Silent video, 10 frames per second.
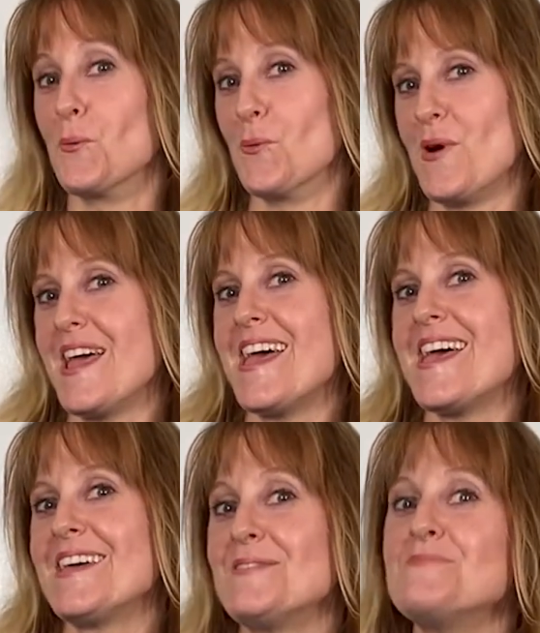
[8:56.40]

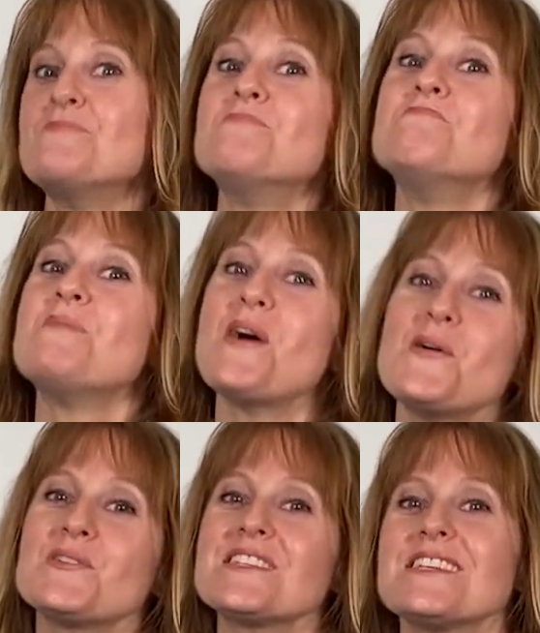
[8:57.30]
When
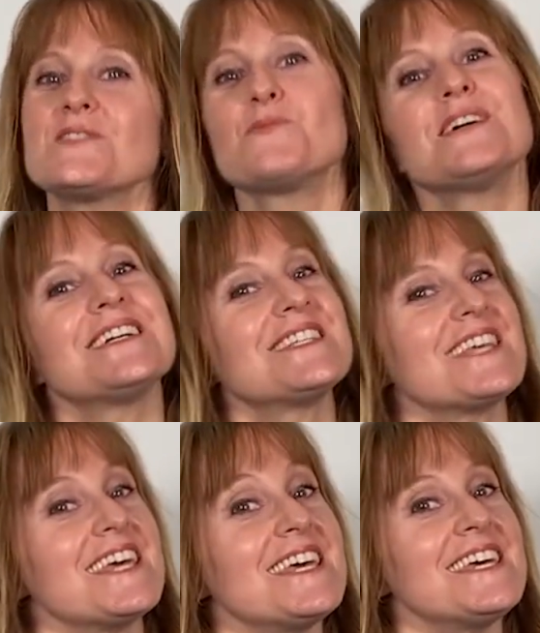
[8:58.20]
Moses was
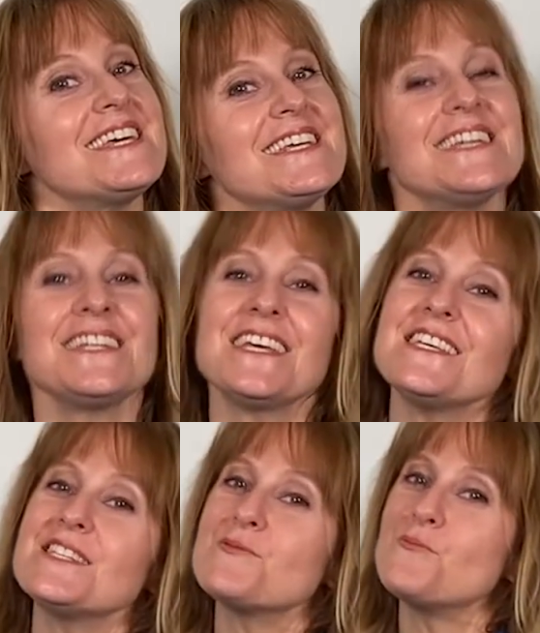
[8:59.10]
hid in
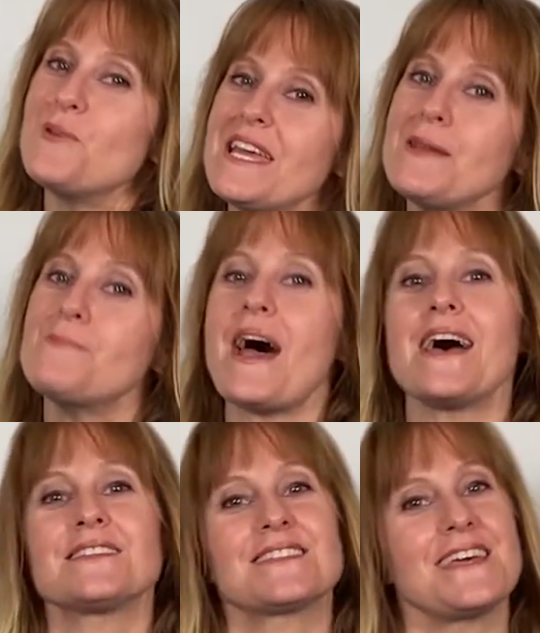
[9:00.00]
his wee
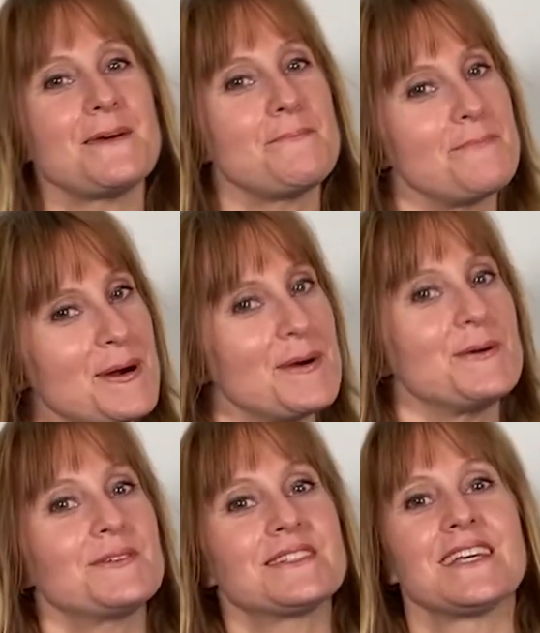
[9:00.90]
basket
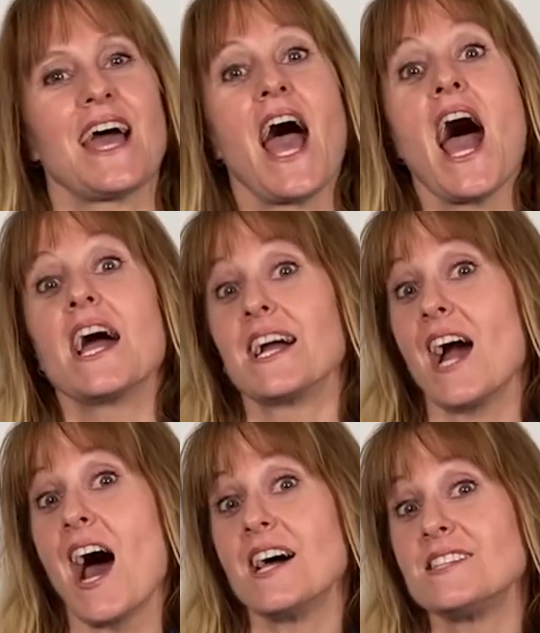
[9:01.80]
boat,
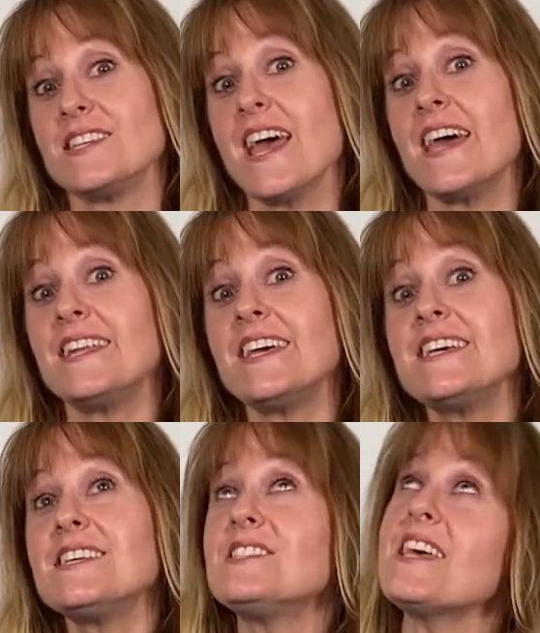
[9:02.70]
God sent
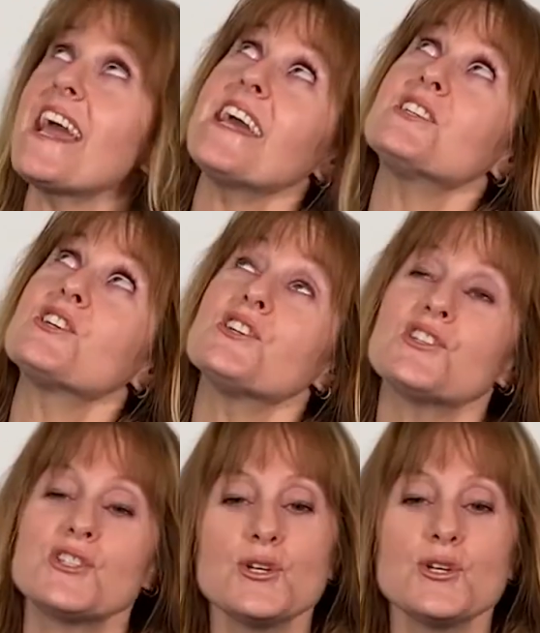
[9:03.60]
his angels